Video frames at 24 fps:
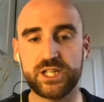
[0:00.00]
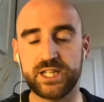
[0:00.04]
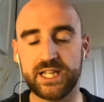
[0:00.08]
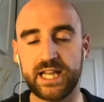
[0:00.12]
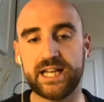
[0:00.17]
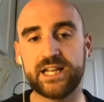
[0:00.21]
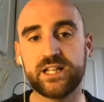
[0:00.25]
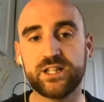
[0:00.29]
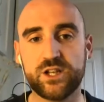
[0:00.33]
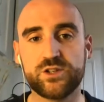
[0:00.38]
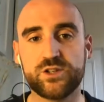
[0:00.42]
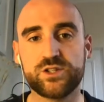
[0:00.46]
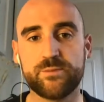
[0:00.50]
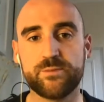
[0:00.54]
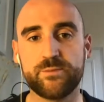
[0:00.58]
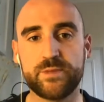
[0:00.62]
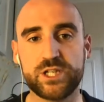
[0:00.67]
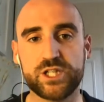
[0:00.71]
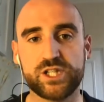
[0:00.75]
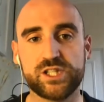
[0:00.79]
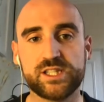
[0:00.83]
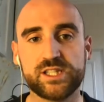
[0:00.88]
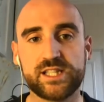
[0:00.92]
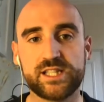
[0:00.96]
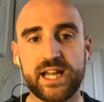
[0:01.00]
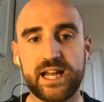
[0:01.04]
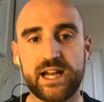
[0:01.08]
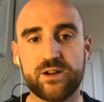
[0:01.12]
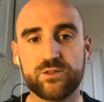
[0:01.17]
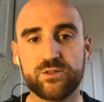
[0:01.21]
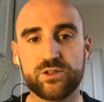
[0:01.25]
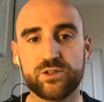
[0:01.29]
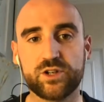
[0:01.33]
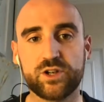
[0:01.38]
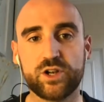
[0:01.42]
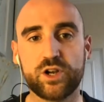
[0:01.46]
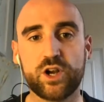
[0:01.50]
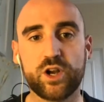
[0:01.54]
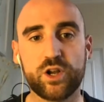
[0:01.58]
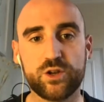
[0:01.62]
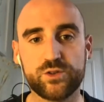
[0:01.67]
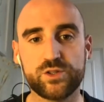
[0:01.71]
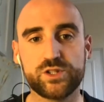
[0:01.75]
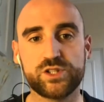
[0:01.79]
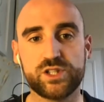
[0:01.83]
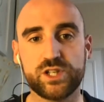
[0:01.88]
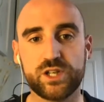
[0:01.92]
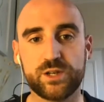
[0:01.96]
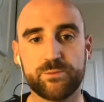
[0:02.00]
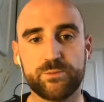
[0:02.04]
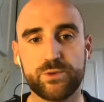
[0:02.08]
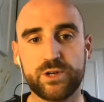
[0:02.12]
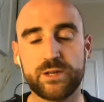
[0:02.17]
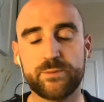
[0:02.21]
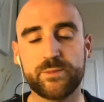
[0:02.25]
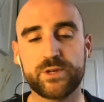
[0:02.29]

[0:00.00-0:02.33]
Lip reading: getting those emissions down pretty